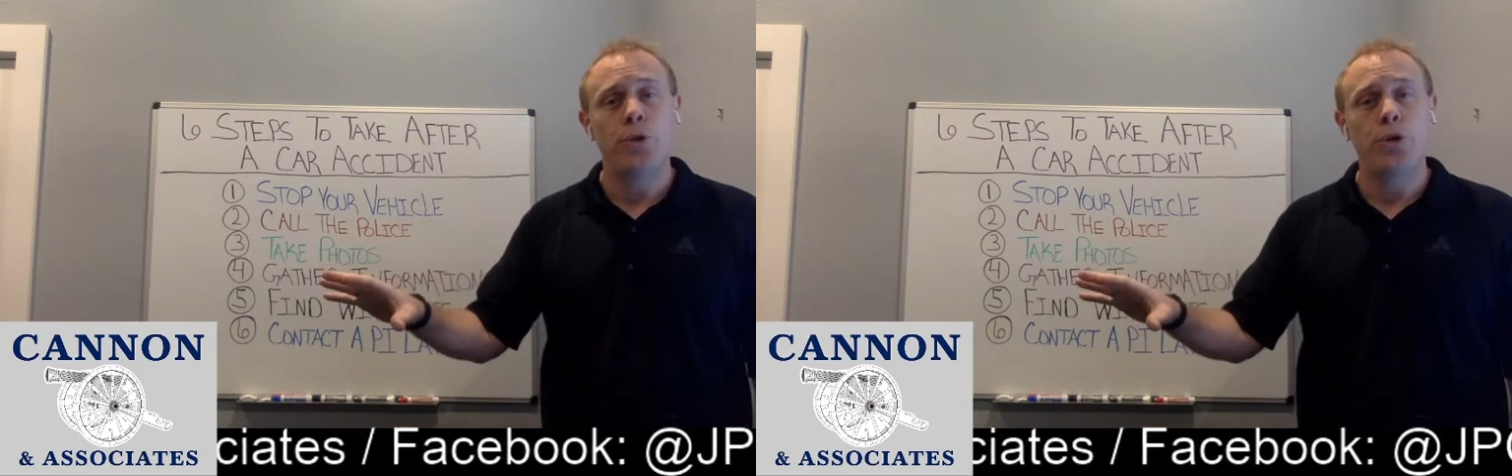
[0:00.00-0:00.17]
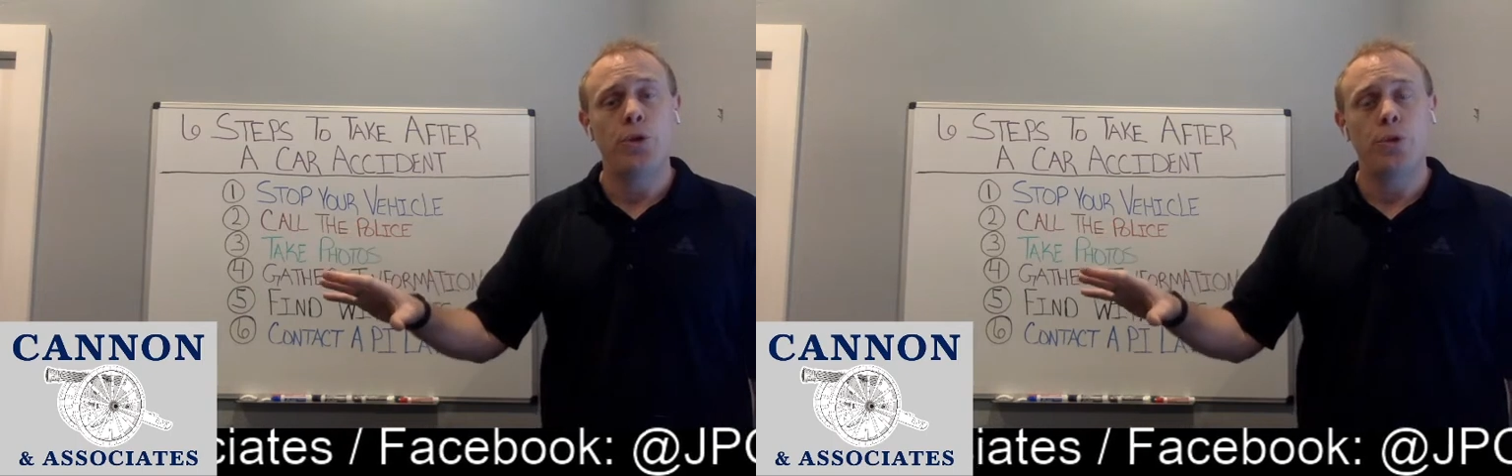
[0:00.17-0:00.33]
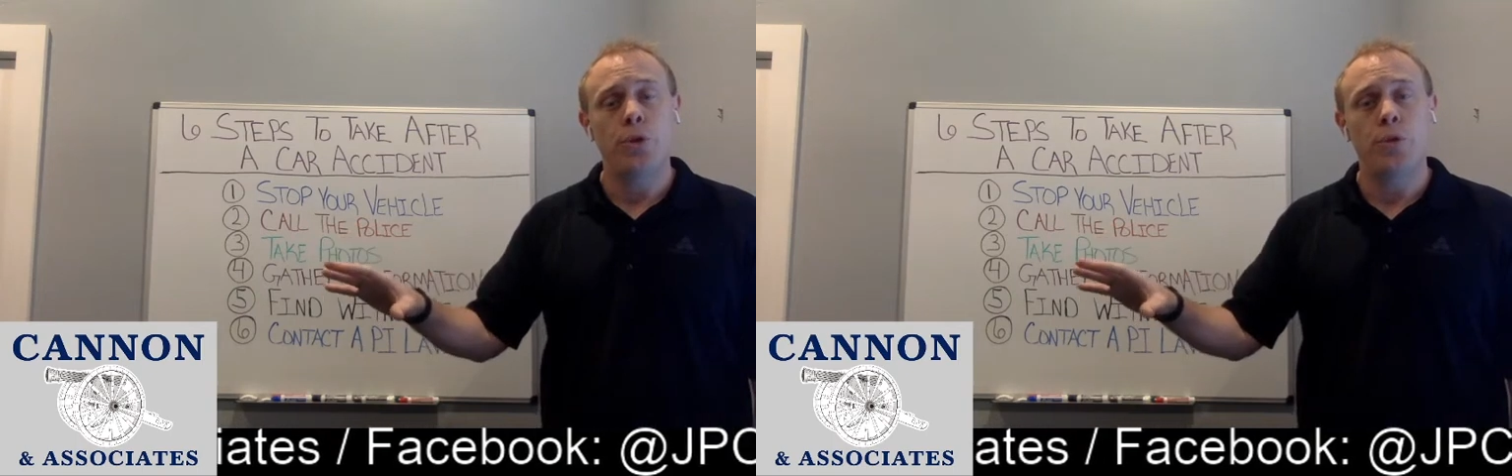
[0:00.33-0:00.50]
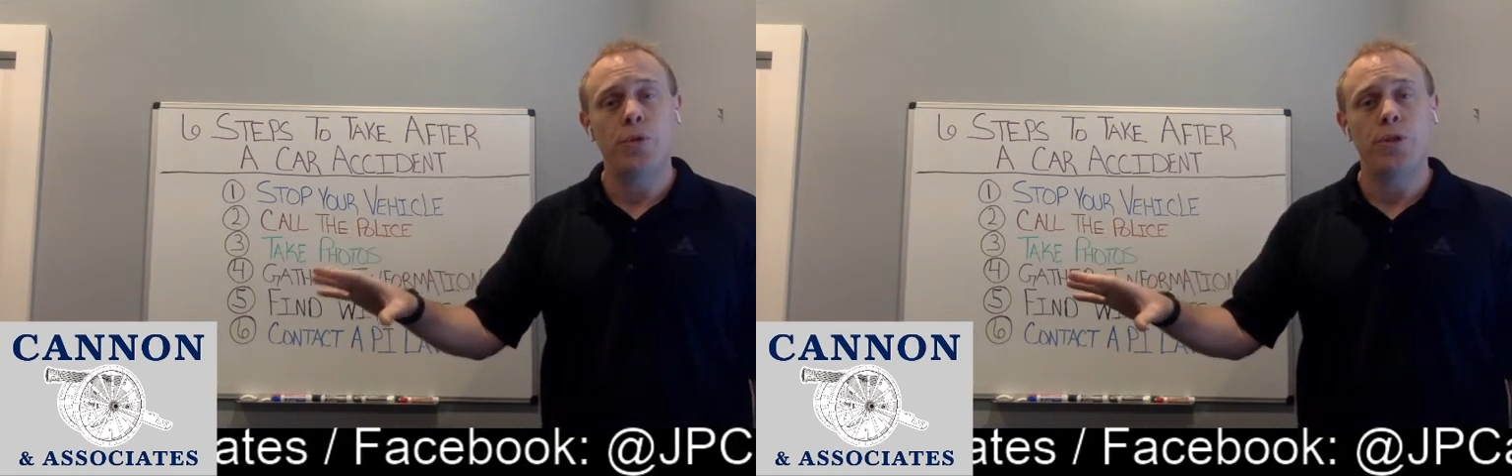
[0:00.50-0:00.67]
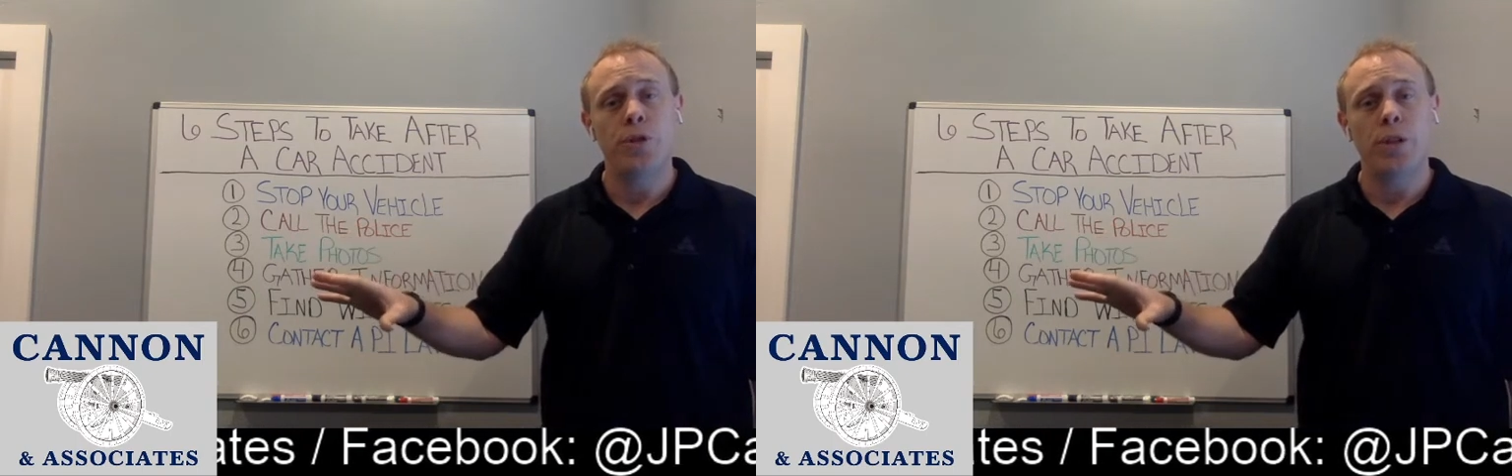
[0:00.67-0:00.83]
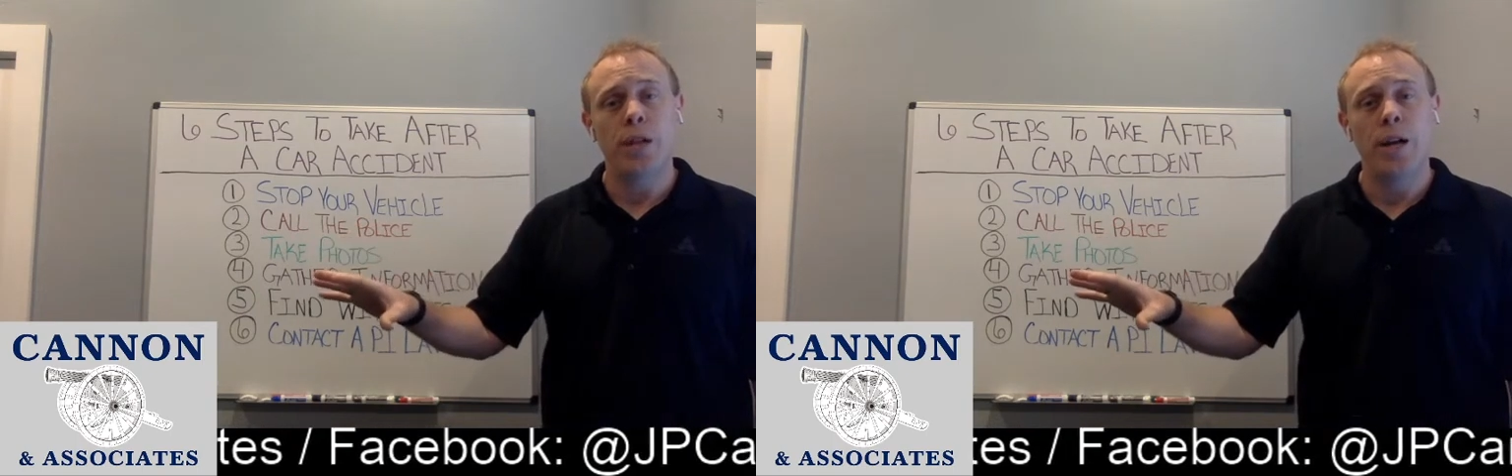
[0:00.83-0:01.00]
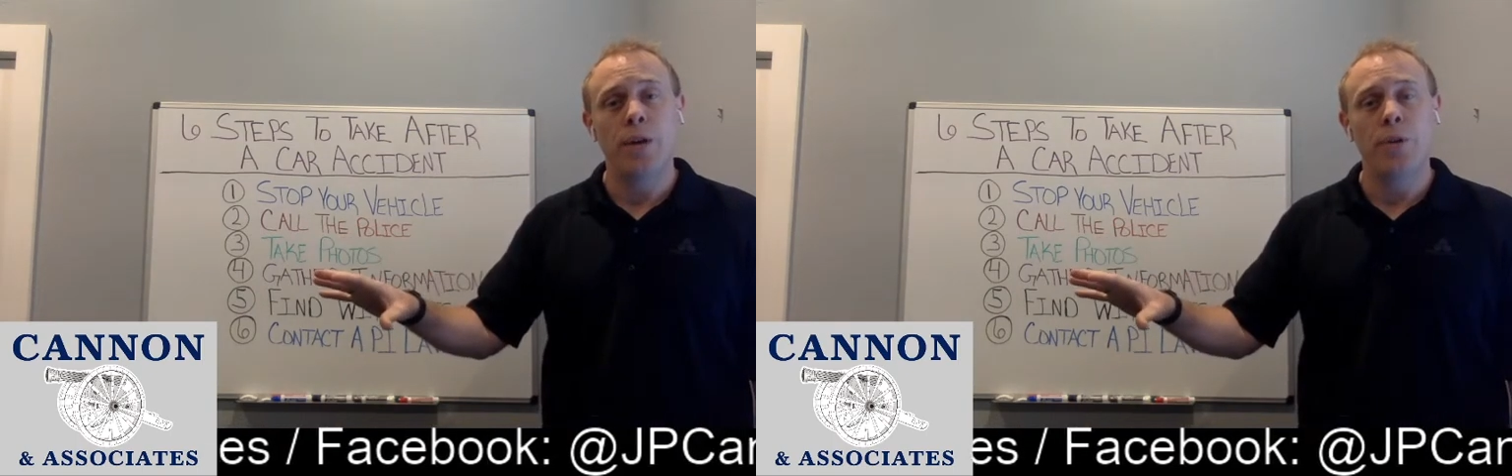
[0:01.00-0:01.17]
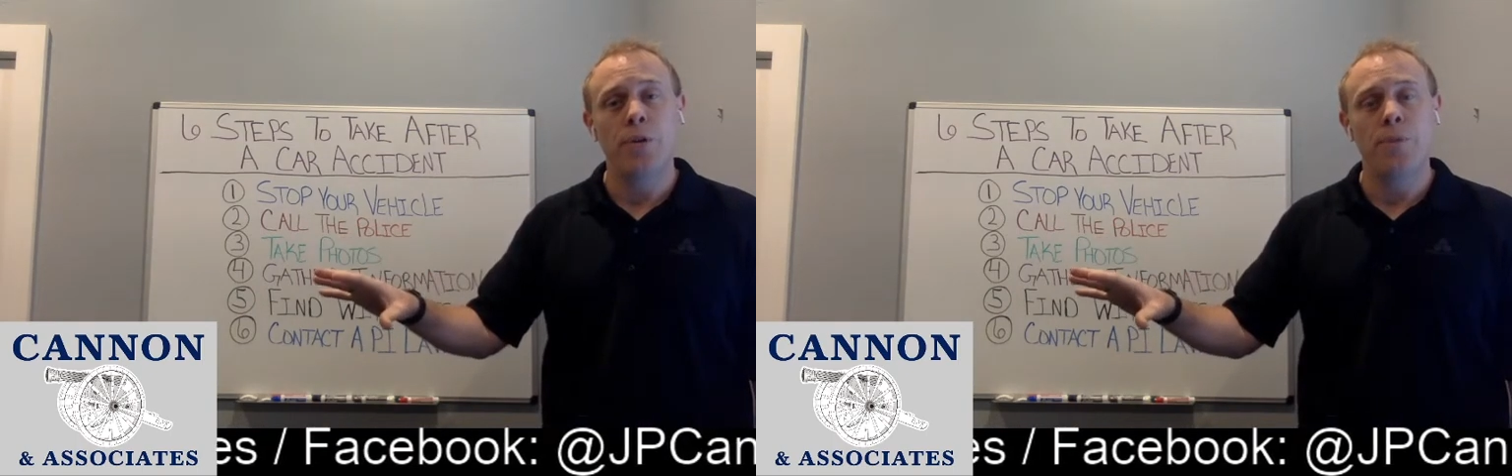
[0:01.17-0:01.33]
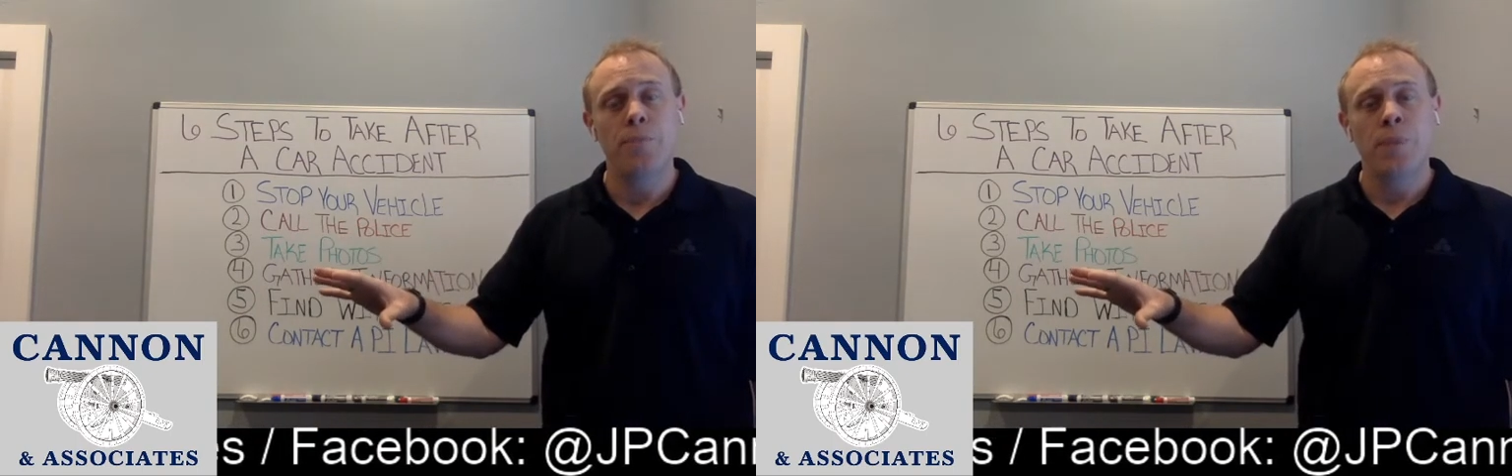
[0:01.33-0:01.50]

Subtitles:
future and your physical health,